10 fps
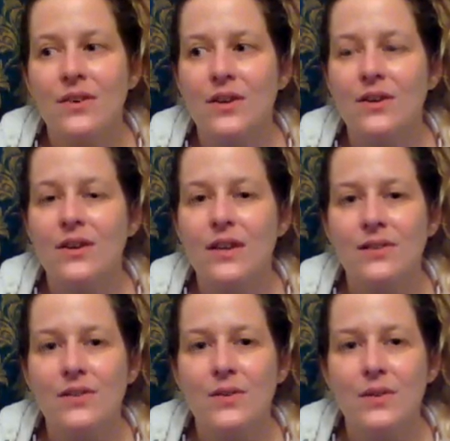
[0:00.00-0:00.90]
I
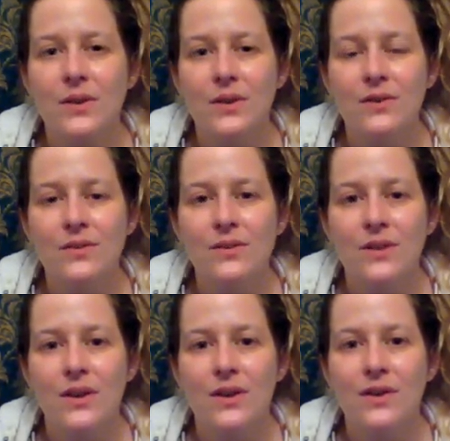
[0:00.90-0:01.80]
guess I've got used
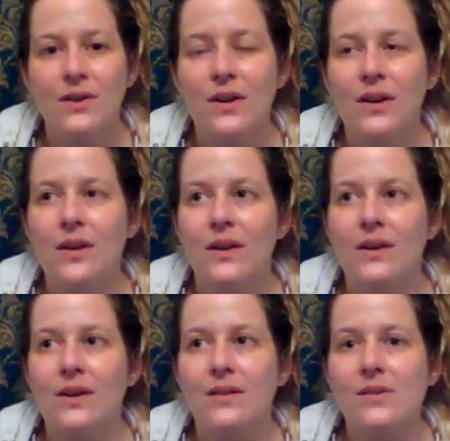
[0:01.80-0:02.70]
to
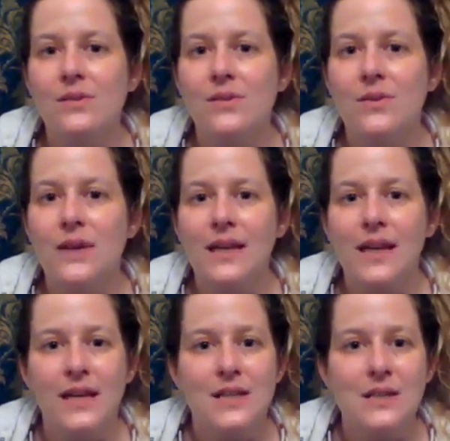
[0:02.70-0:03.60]
not
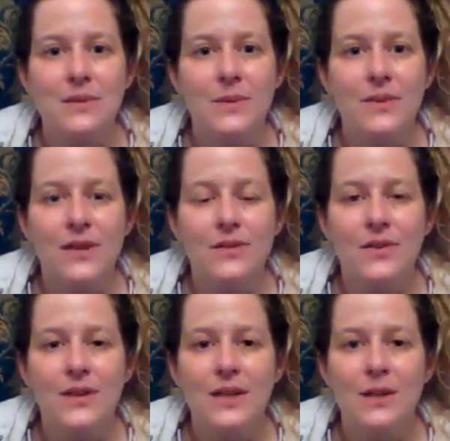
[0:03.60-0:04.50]
engaging with that
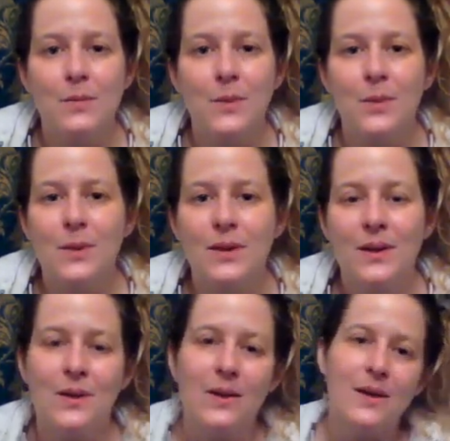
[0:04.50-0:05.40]
side anymore.
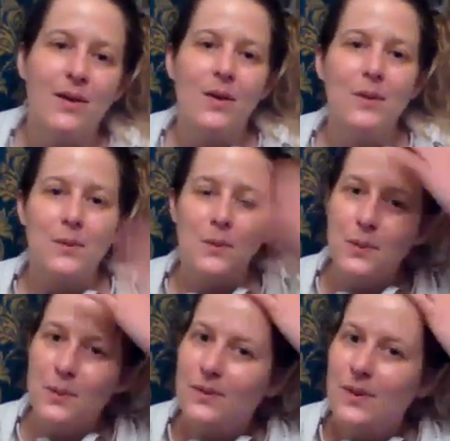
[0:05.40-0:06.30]
Like I would
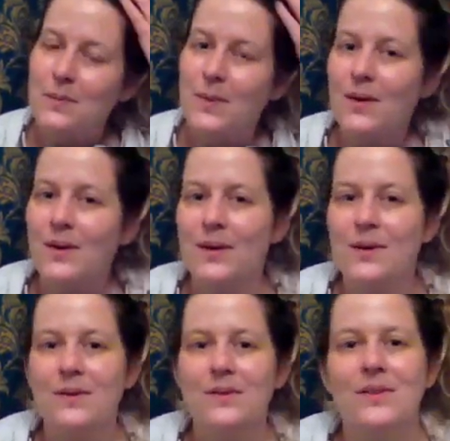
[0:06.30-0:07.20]
always get my
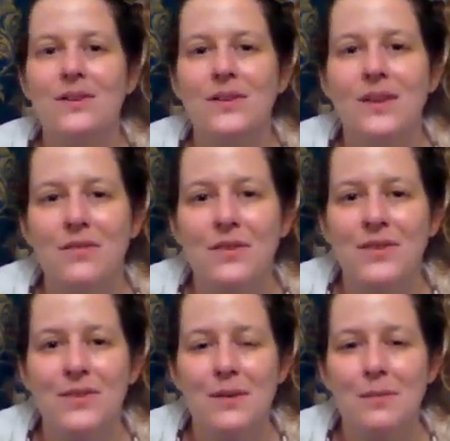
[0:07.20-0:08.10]
highlights done every
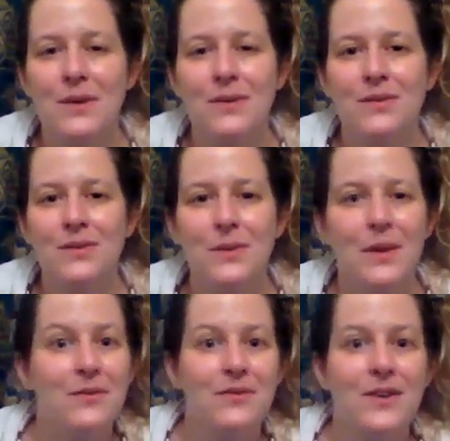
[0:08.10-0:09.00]
3 months
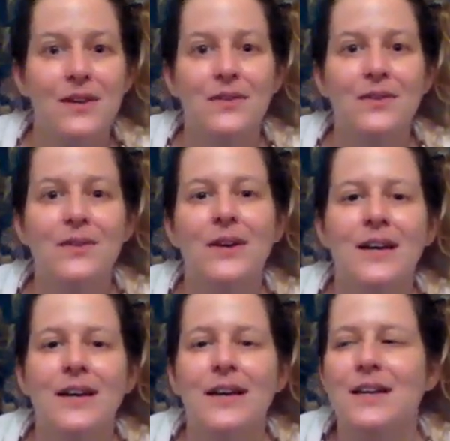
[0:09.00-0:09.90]
without fail,
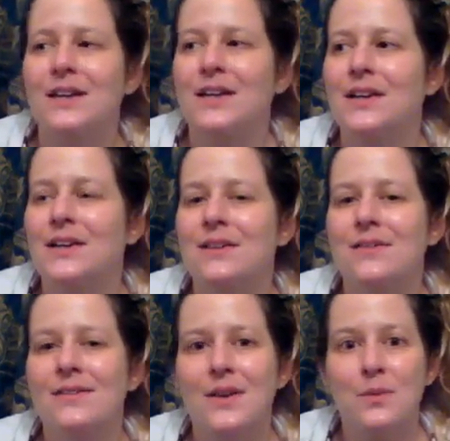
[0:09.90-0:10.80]
and
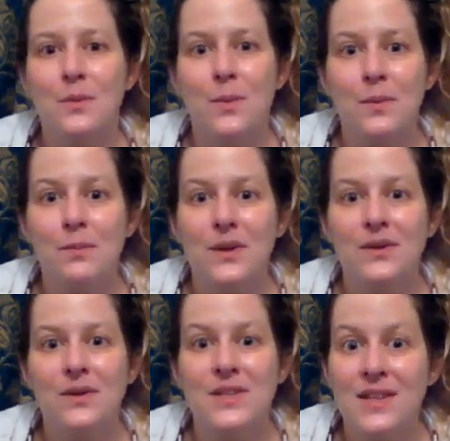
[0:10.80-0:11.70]
it's like the one
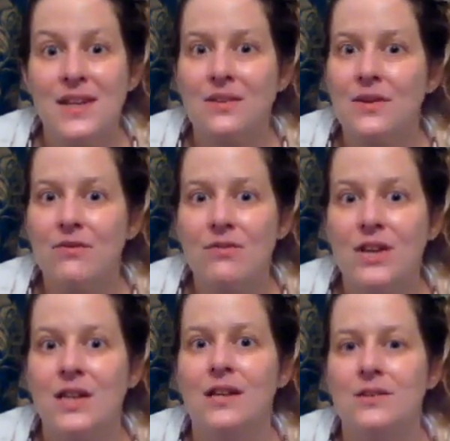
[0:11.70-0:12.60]
beauty thing that I
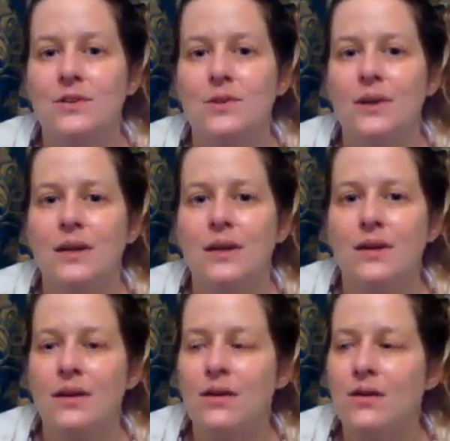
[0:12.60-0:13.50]
really enjoy.
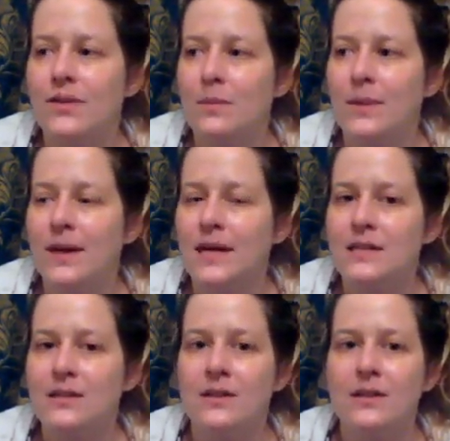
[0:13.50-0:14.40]
Like I love getting my hair
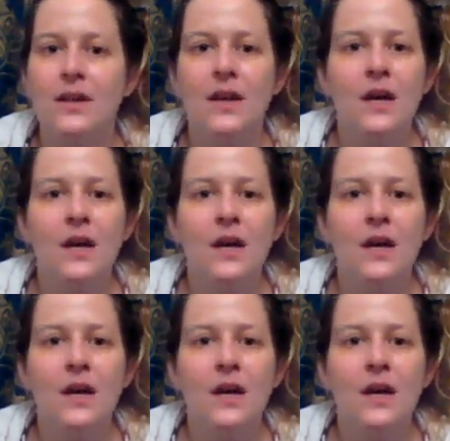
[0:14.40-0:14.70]
done.